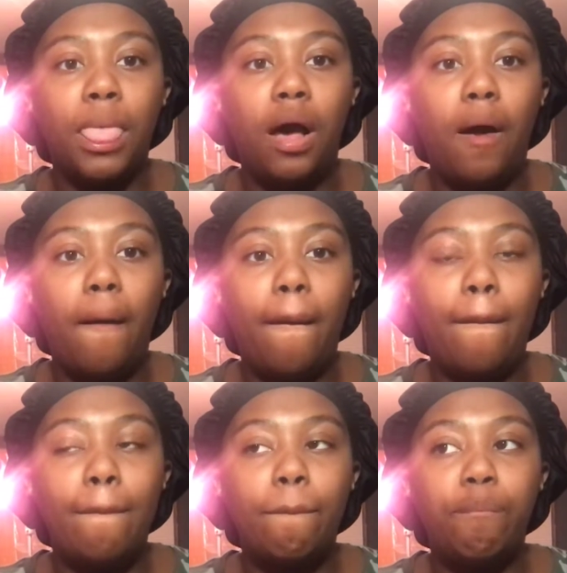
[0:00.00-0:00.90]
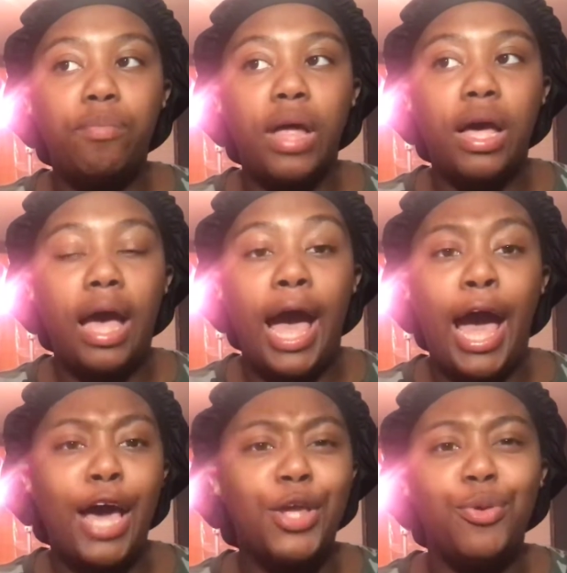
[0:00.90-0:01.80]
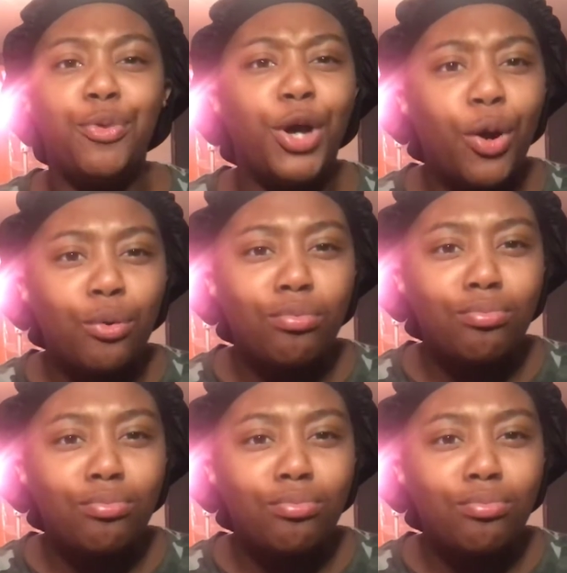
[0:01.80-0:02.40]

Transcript: How do you know?